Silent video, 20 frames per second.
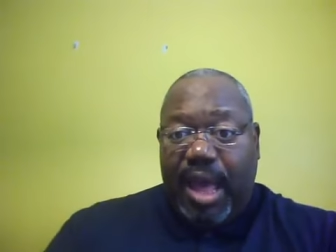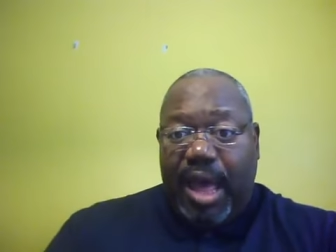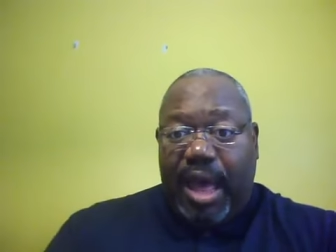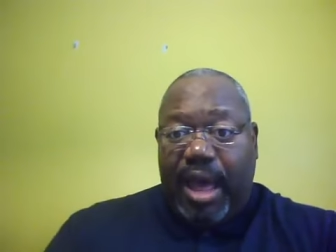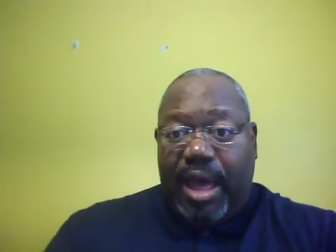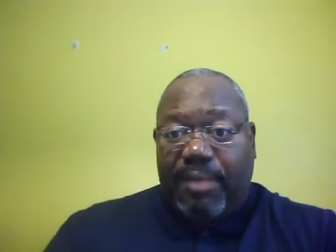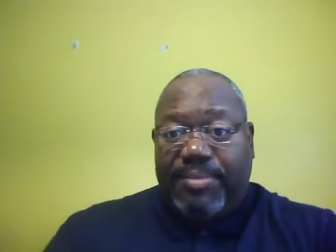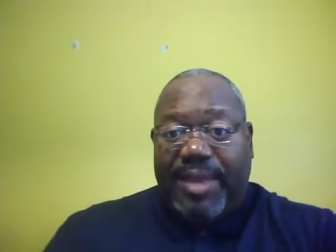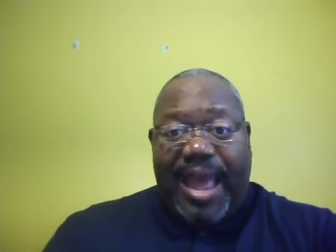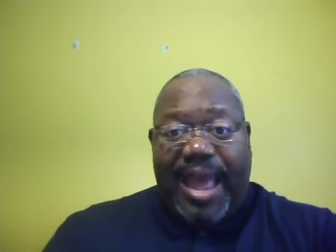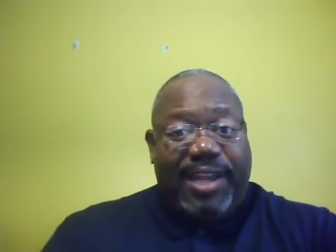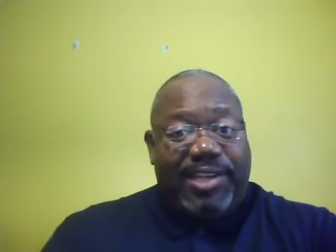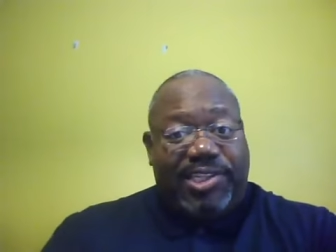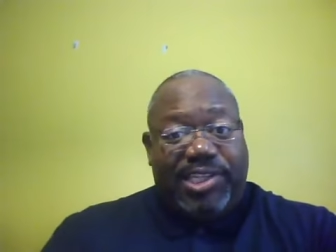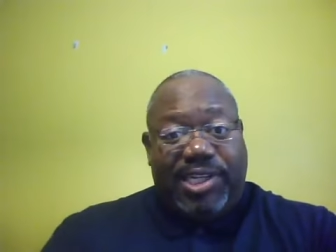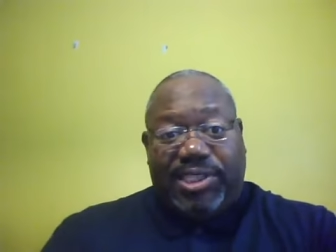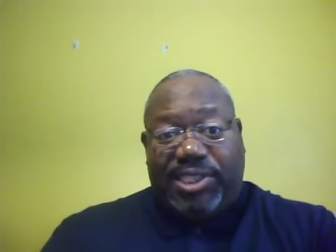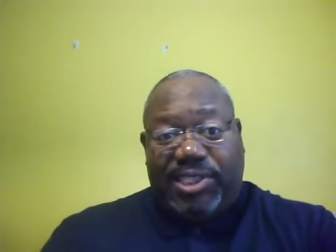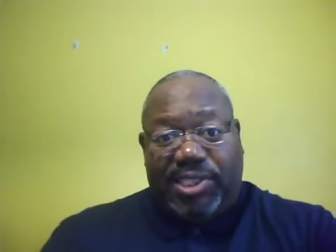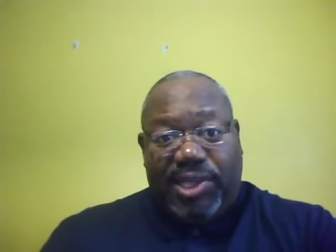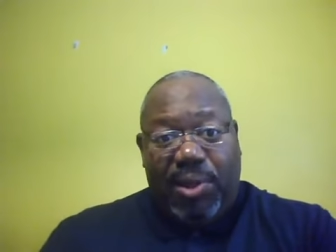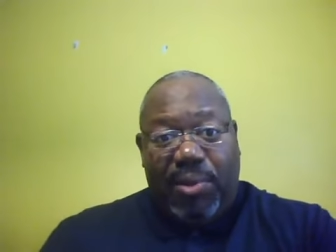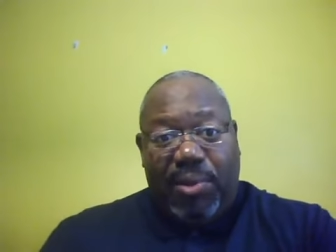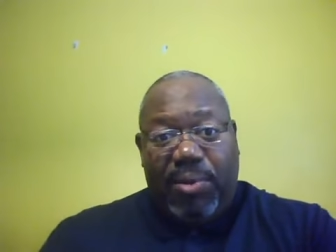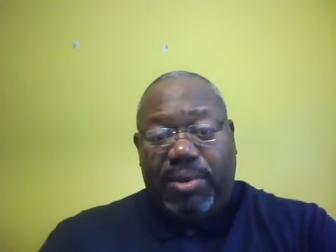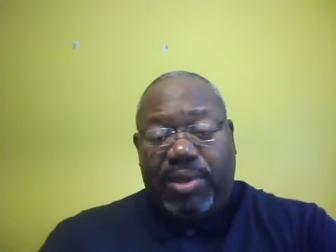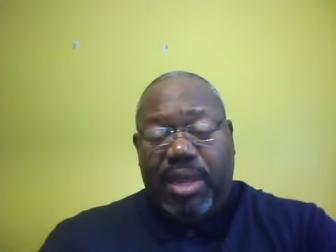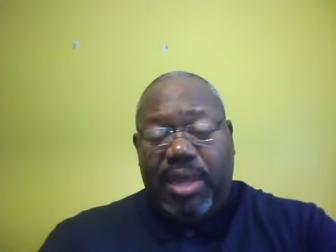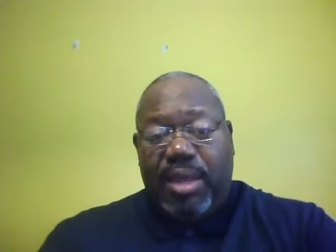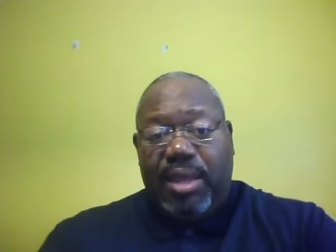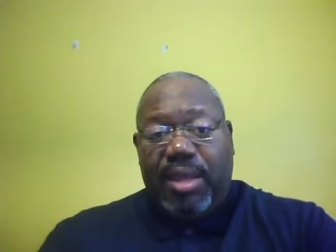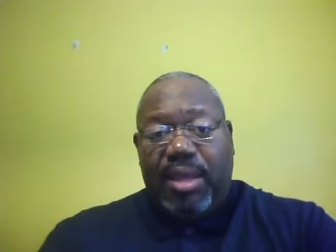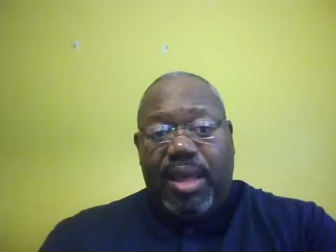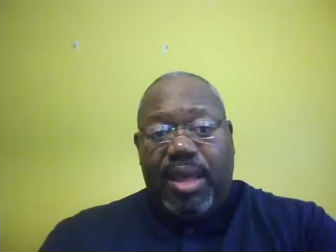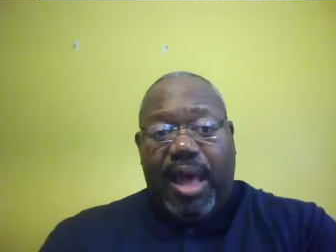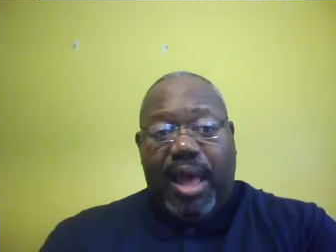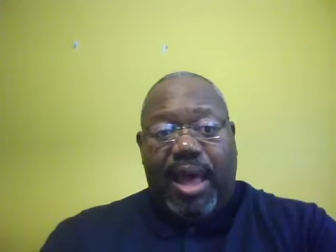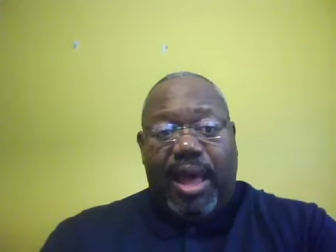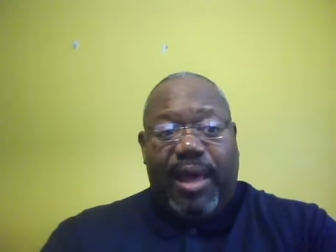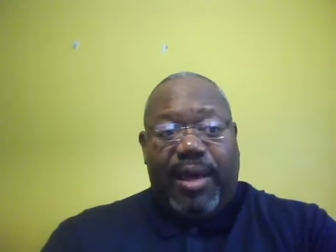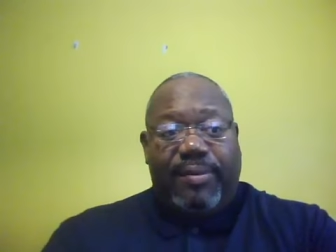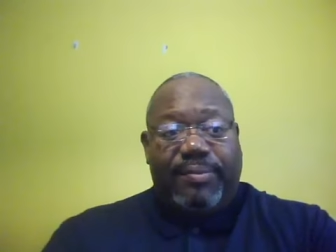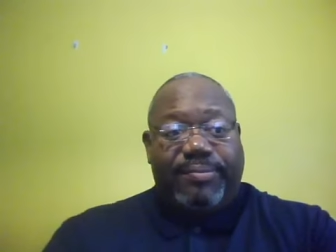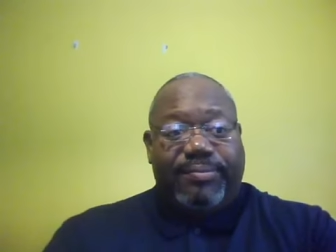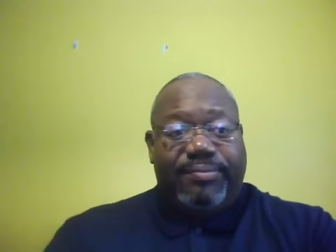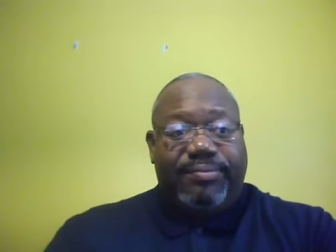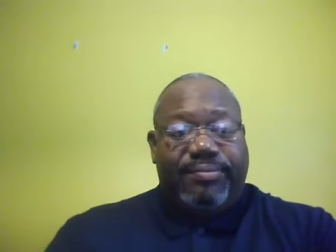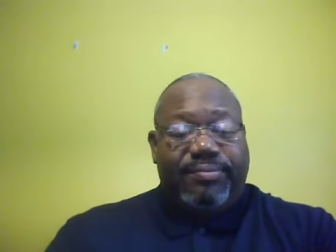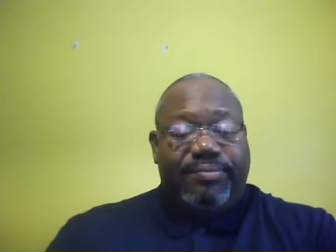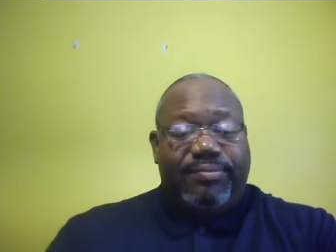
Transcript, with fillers: um, not just soaked, um,